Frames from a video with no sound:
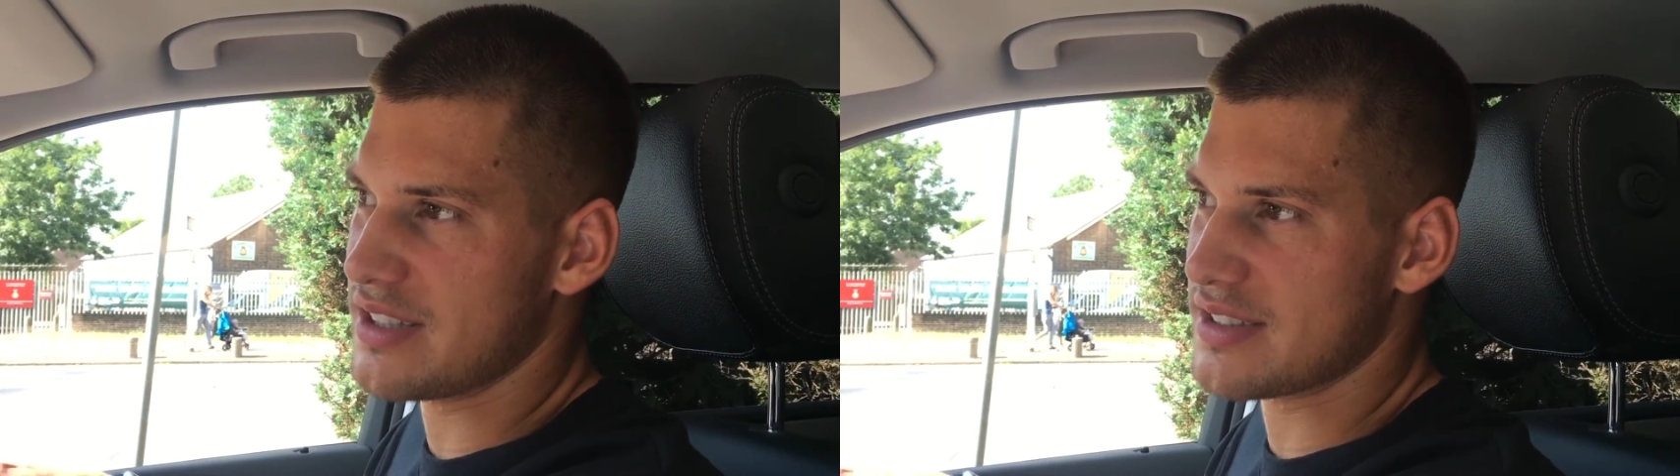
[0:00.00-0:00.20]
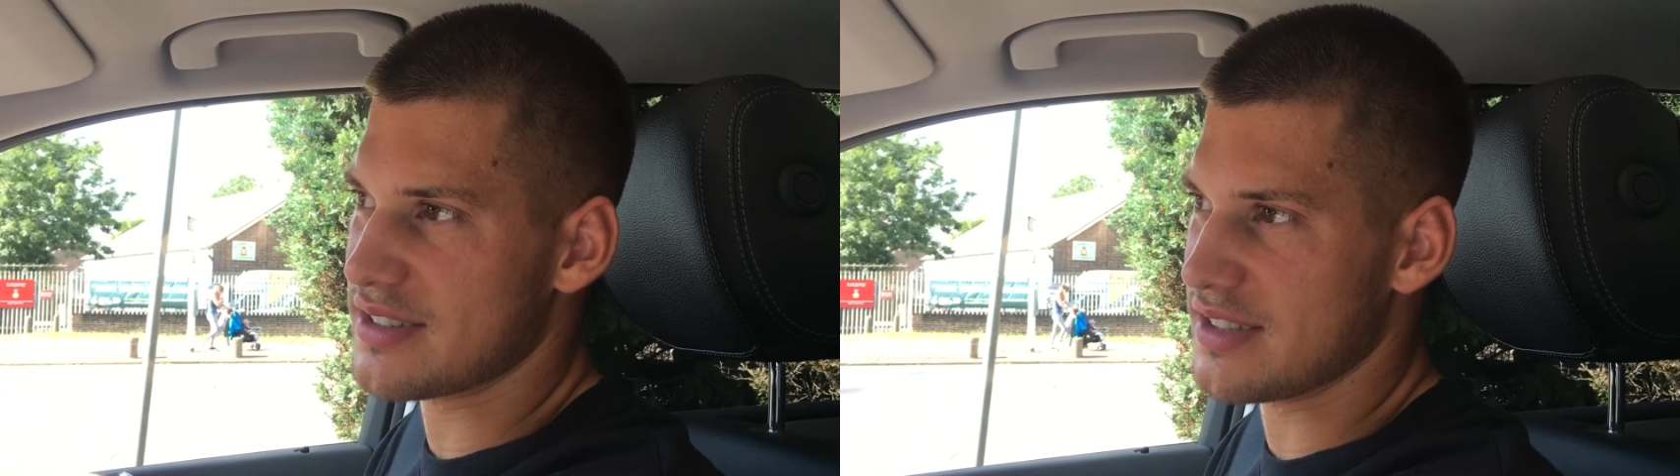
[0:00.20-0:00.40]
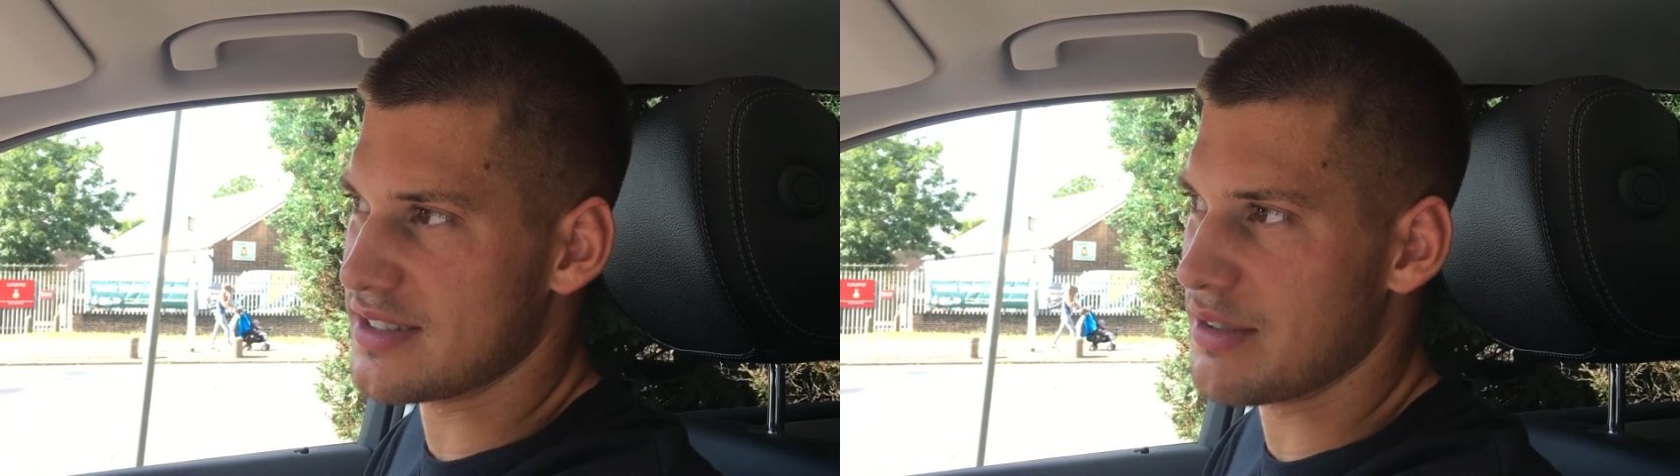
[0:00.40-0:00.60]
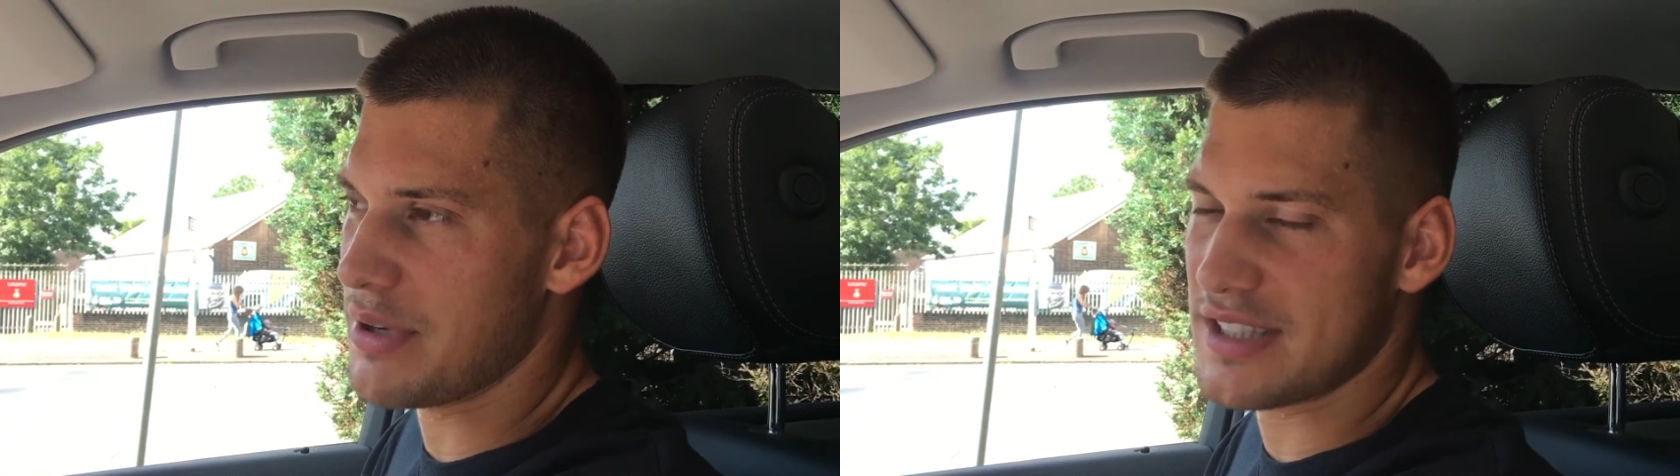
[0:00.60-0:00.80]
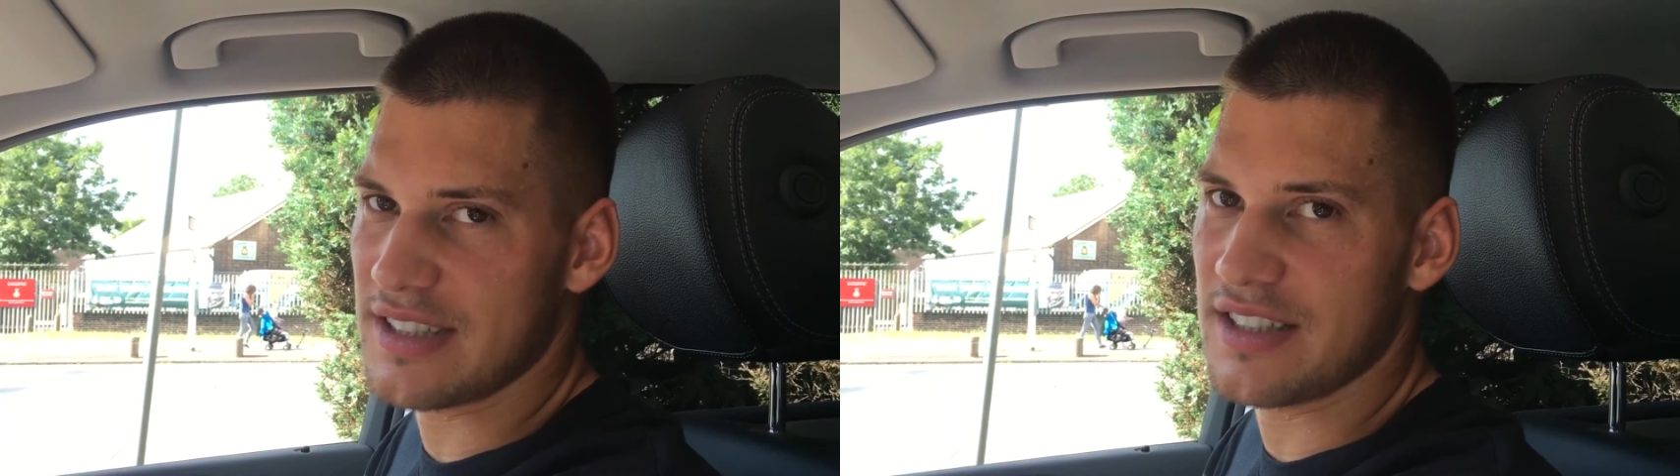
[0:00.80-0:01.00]
is the
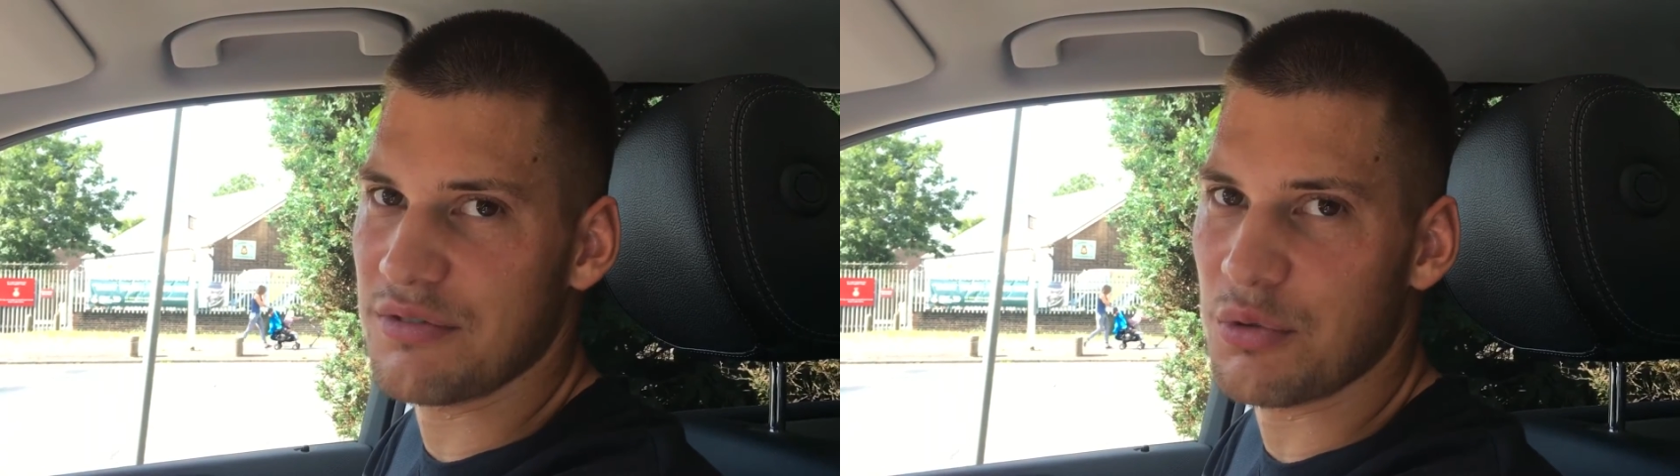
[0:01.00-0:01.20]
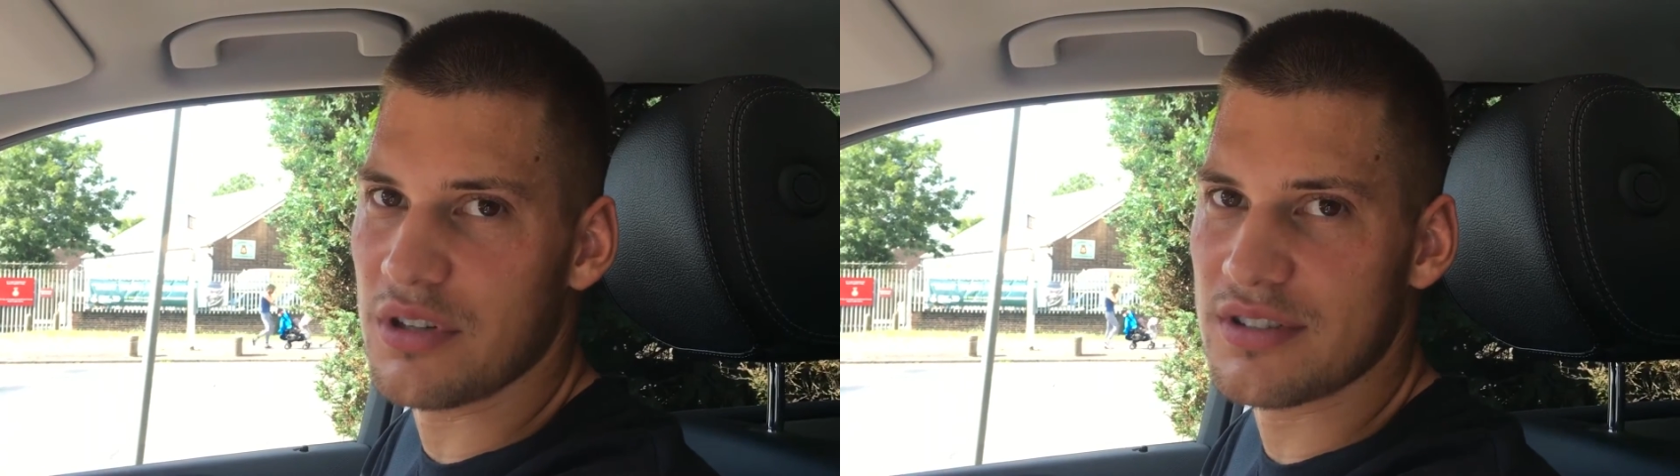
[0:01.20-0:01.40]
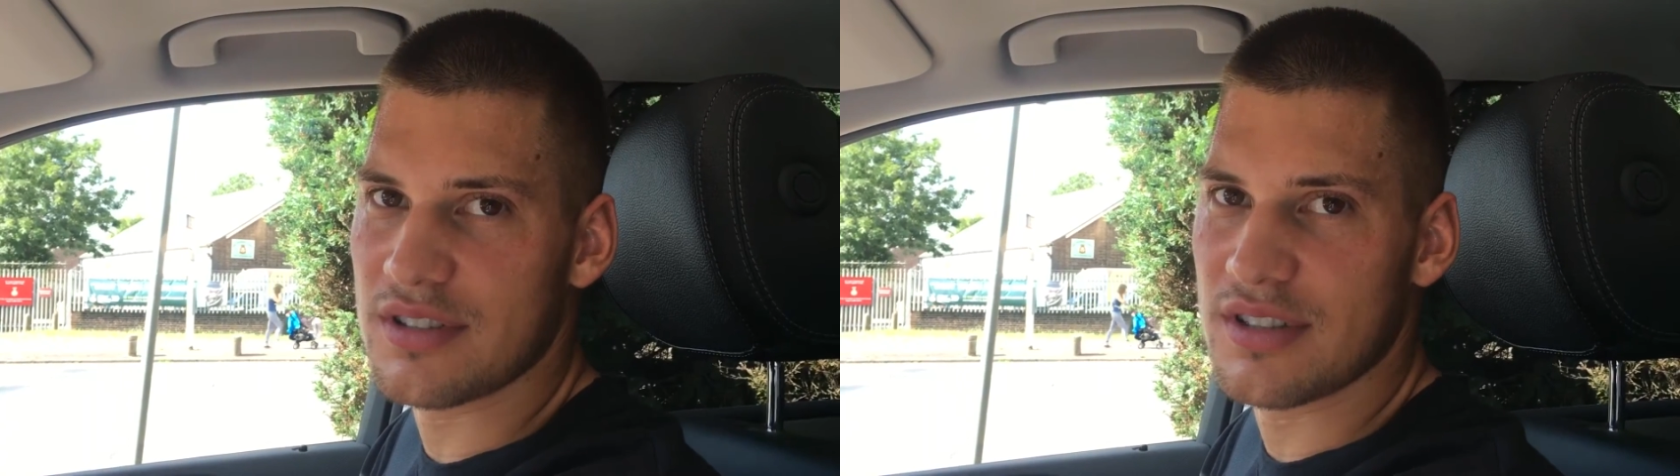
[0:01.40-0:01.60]
best league in the world.